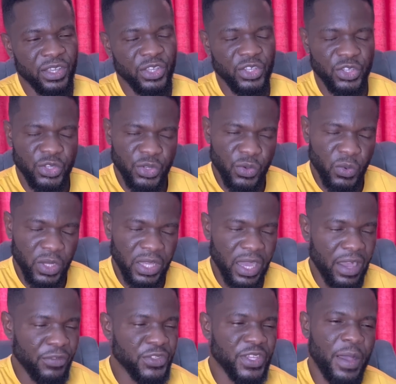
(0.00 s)
You will
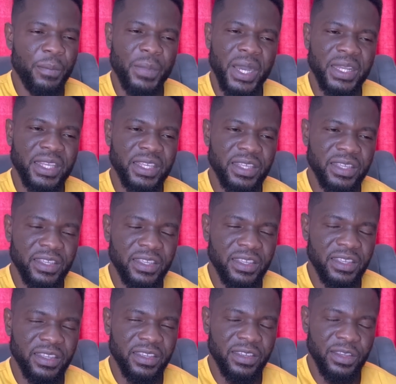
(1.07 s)
have somebody
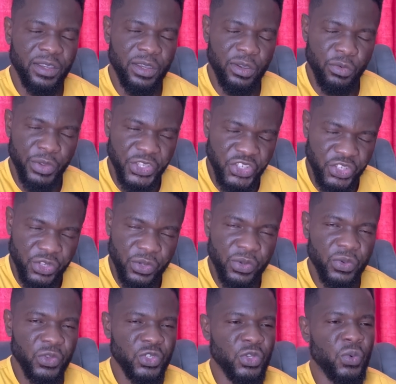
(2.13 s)
with
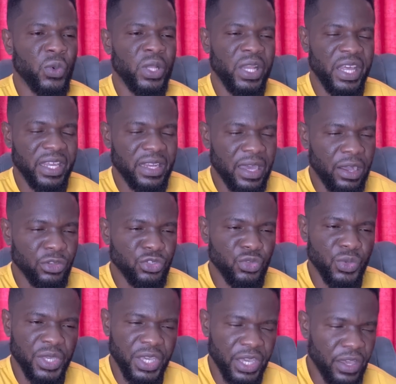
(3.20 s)
you. You will learn how to
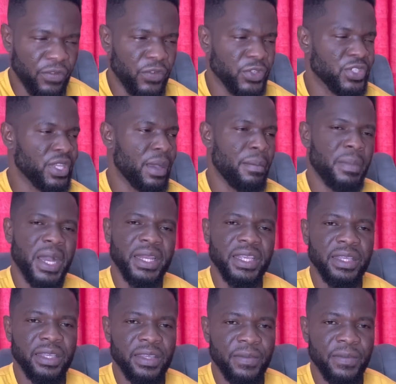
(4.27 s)
care for somebody.